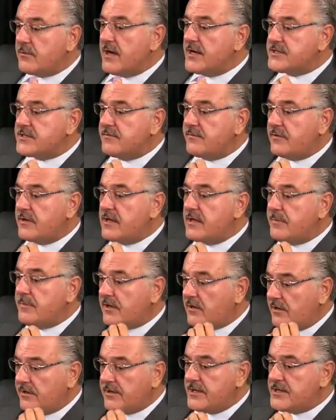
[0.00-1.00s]
aggressively
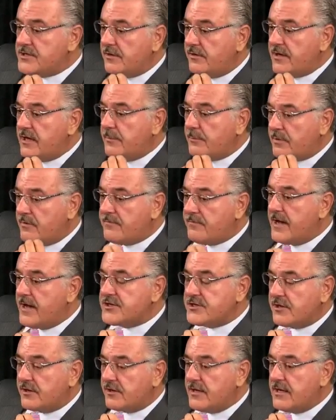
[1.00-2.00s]
but collegially and
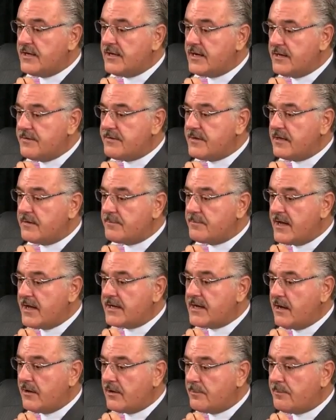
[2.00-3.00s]
professionally, and I think
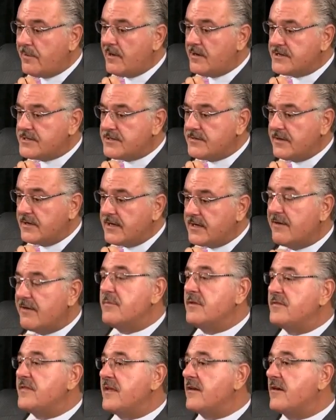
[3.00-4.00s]
my counterparts in the
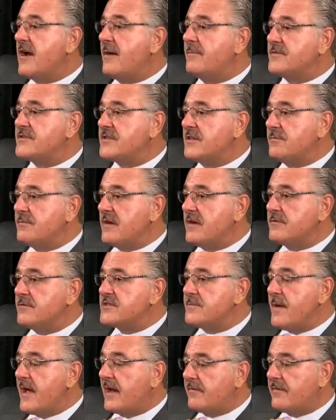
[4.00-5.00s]
government that are opposite me
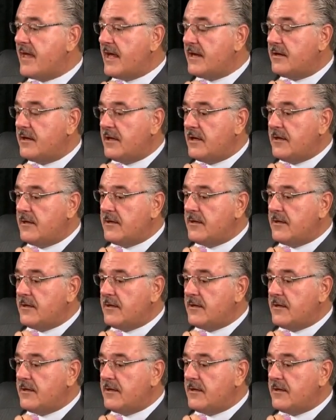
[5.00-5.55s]
respect that.